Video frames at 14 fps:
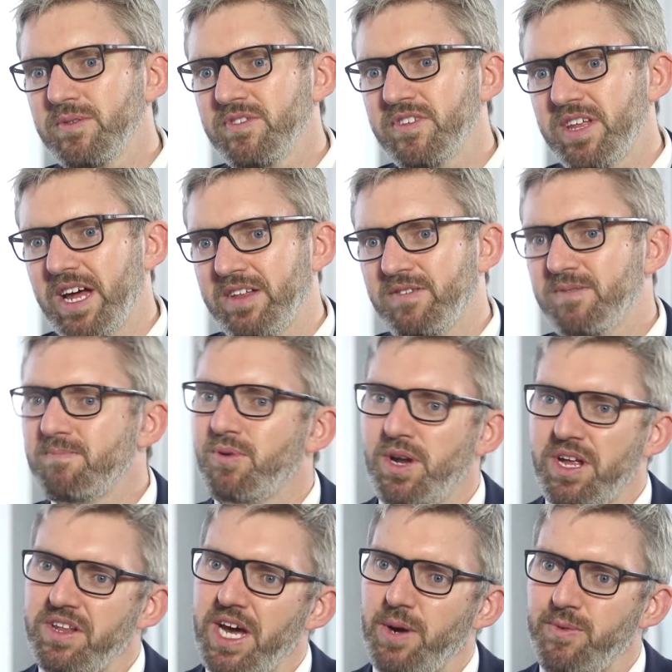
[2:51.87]
so that's
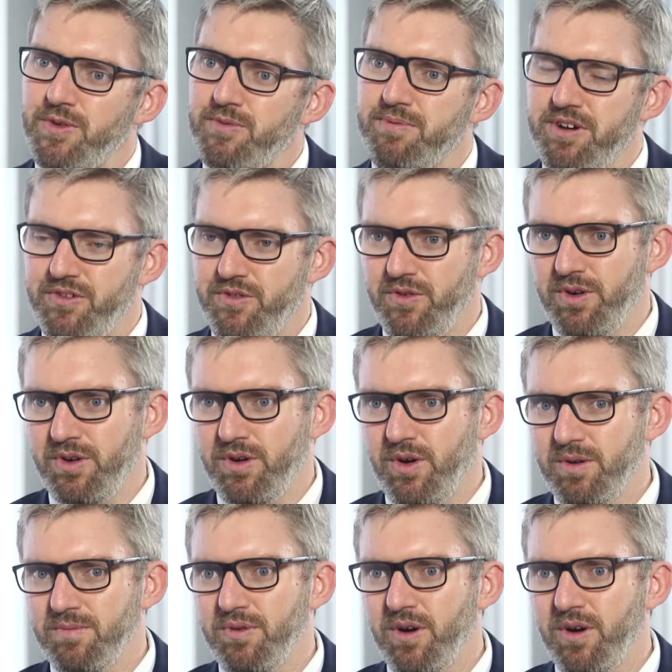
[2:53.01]
putting downwards pressure on